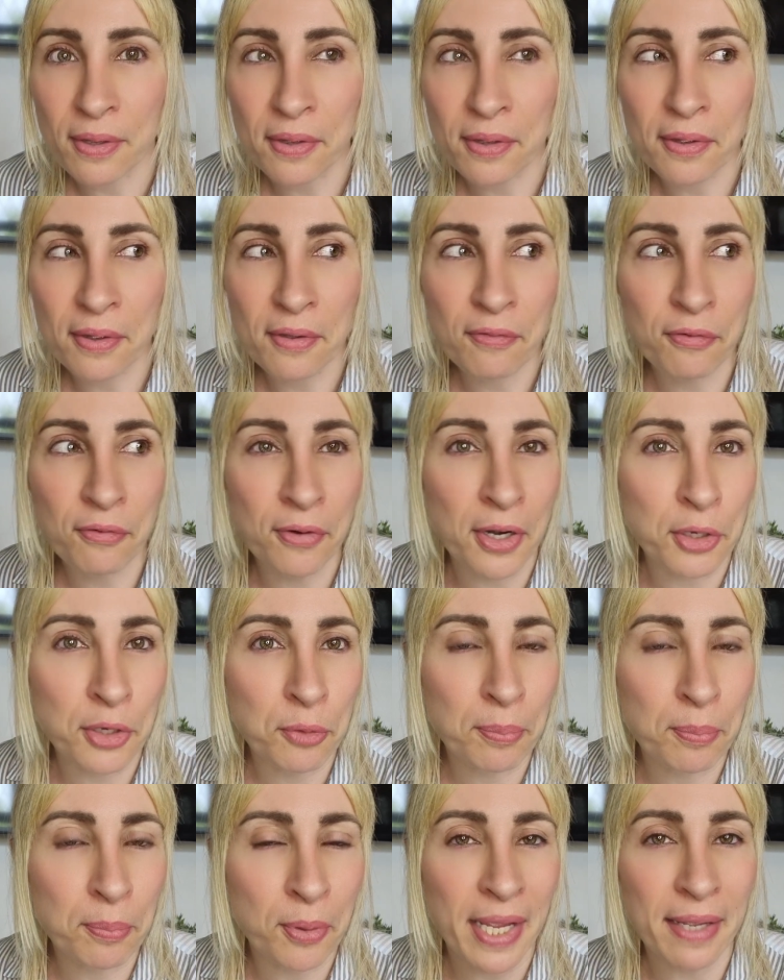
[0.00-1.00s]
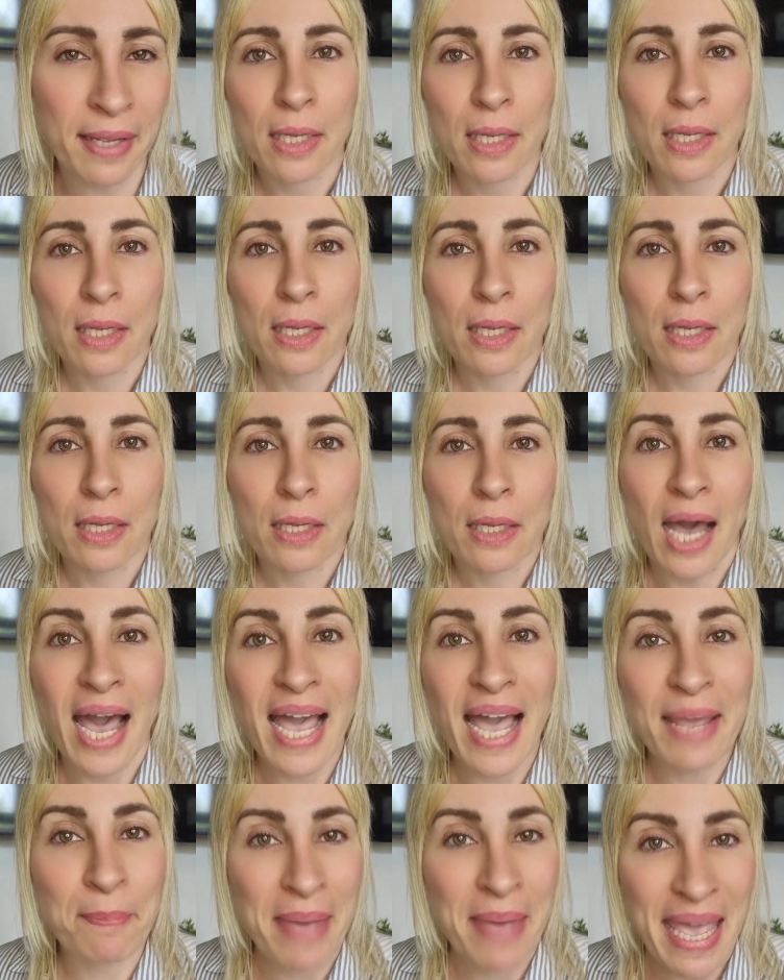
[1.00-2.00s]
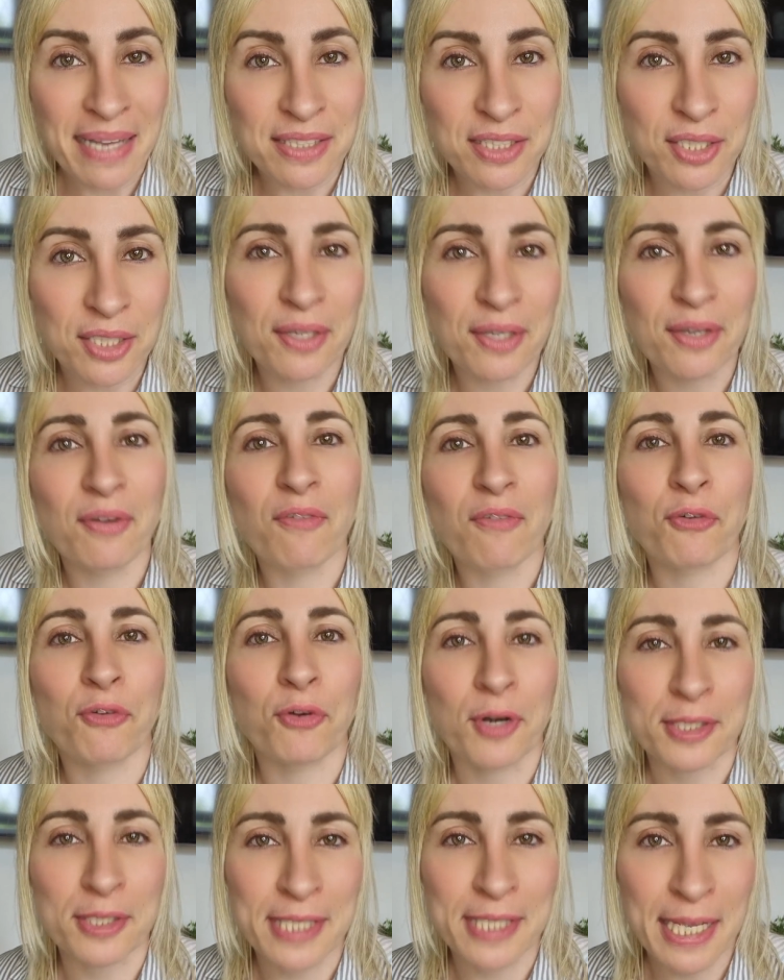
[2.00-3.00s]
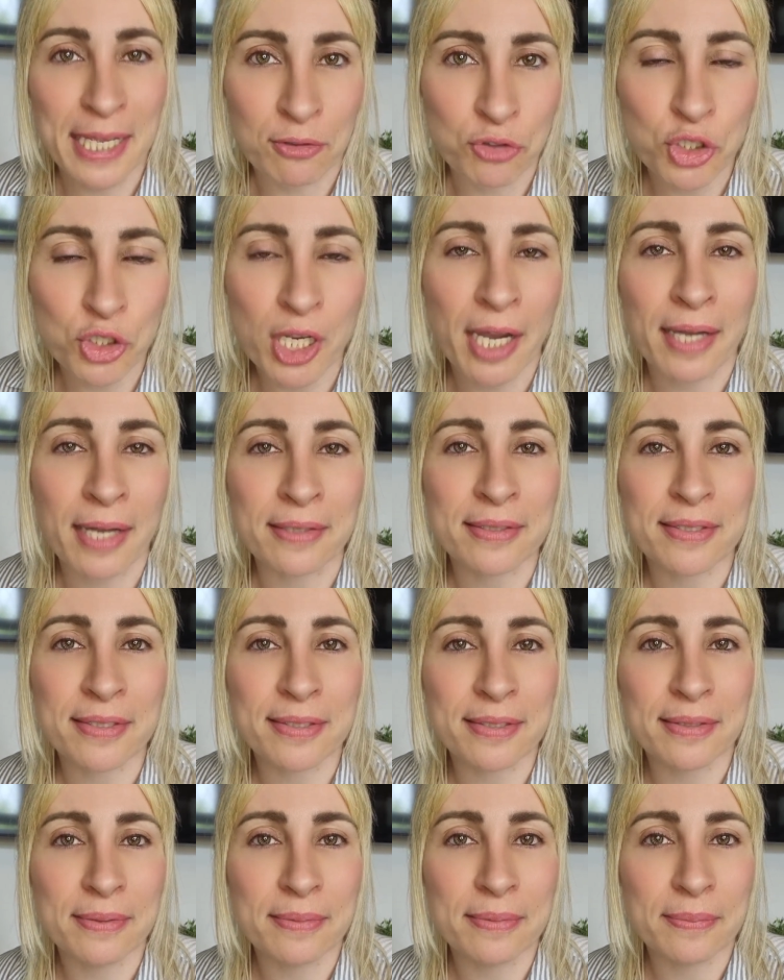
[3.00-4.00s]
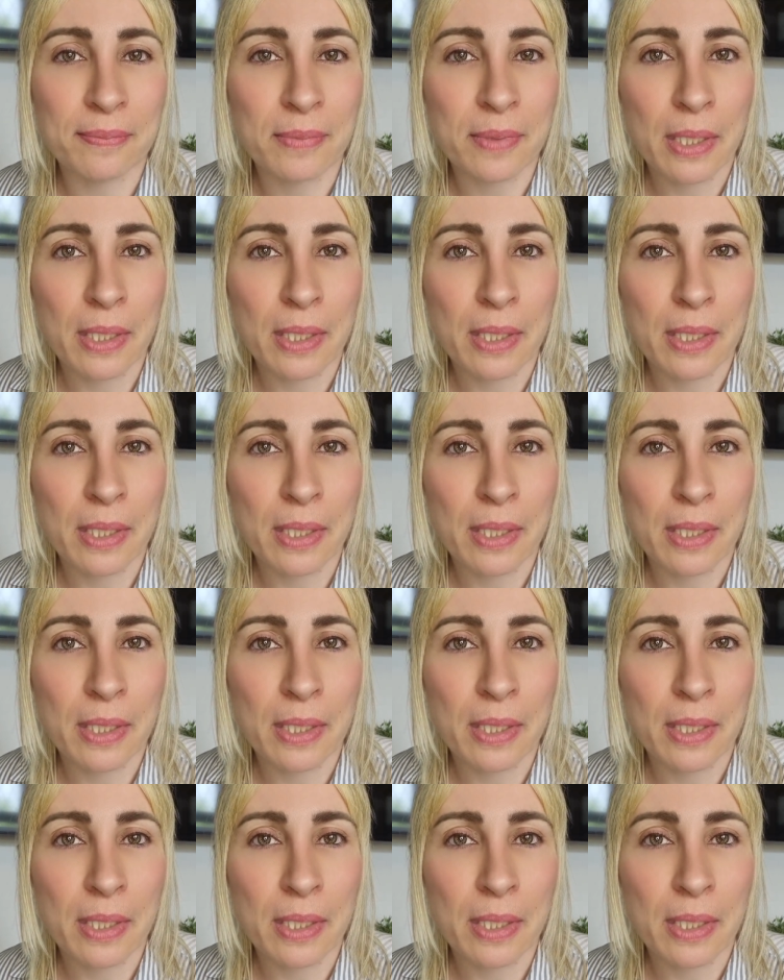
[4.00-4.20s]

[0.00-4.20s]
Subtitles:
for a new prey. I begged for a second chance,